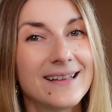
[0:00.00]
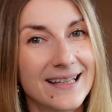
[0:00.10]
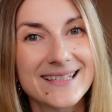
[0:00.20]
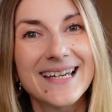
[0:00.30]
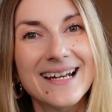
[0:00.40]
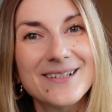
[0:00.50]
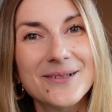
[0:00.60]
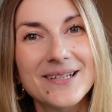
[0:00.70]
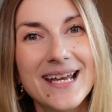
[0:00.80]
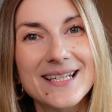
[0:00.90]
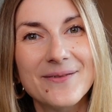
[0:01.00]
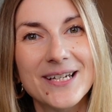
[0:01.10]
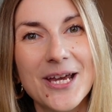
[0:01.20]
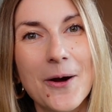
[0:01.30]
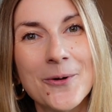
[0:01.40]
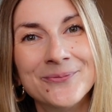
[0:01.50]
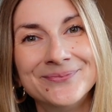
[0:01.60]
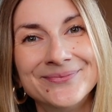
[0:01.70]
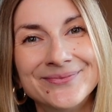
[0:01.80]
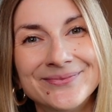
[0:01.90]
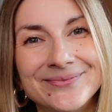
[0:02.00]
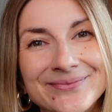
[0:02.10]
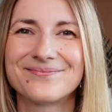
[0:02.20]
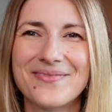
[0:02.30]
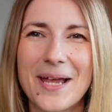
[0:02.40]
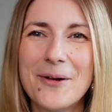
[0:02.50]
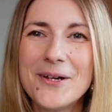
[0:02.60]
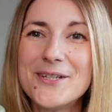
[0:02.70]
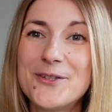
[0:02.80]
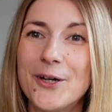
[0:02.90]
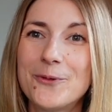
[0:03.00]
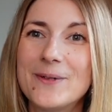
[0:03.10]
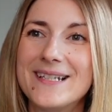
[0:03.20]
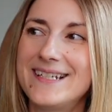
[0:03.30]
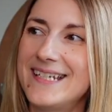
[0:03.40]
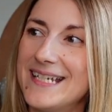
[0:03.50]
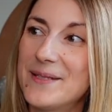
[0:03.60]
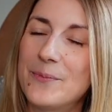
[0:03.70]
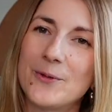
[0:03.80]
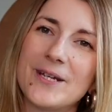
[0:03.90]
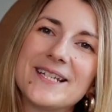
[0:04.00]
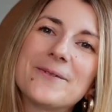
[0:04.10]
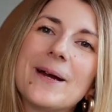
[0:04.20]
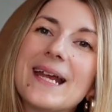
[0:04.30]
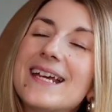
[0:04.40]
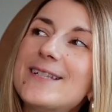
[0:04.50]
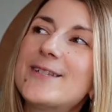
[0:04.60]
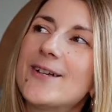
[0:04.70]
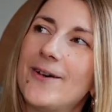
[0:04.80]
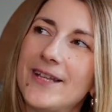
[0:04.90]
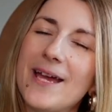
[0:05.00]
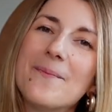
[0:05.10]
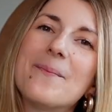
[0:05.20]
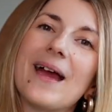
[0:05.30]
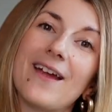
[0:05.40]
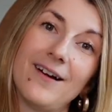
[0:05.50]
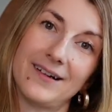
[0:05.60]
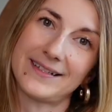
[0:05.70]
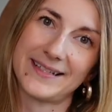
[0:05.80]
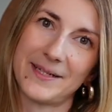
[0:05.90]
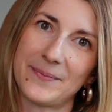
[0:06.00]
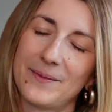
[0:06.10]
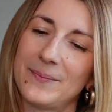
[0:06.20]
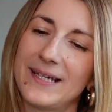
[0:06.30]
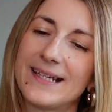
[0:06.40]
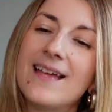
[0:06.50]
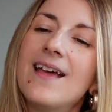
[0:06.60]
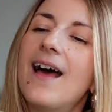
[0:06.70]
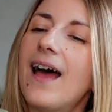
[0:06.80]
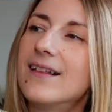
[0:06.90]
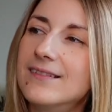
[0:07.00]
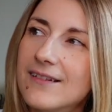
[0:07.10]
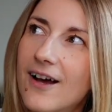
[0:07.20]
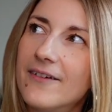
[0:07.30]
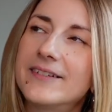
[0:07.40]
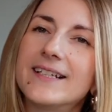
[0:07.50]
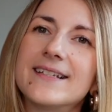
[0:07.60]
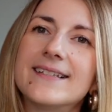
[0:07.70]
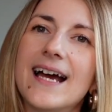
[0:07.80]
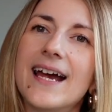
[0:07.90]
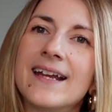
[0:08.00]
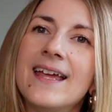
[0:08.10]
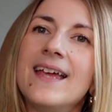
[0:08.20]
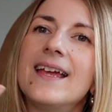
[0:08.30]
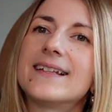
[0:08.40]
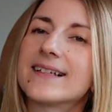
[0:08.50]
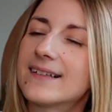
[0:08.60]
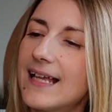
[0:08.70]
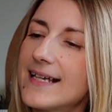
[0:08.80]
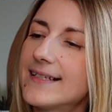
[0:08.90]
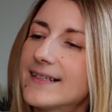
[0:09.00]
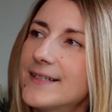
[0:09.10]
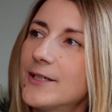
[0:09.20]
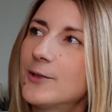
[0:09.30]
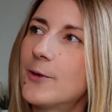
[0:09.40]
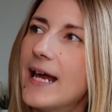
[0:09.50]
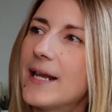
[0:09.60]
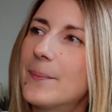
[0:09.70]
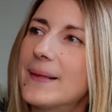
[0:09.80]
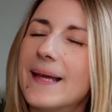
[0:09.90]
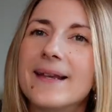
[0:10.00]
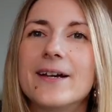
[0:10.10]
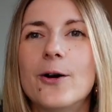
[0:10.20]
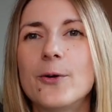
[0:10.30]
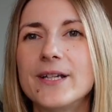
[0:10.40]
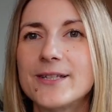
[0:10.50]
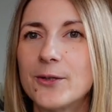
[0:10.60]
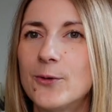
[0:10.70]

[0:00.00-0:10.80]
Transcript: let's get into today's video. I'm gonna start with these booties. When I saw them, my heart skipped a beat. I love the design. It's a classic silhouette, but then there are all these